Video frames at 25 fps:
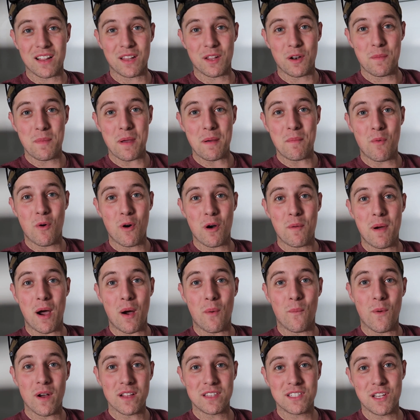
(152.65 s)
a little bit more
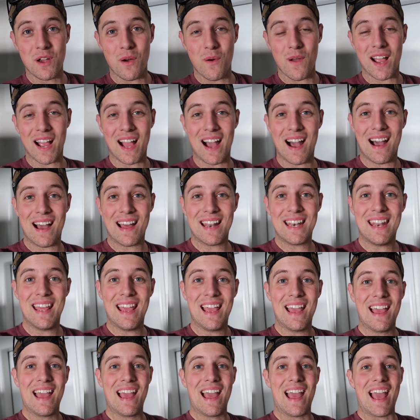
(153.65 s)
about what's going on
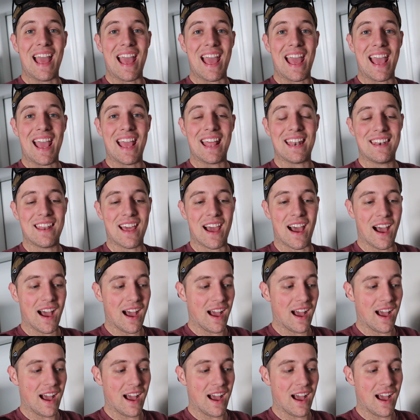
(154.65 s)
and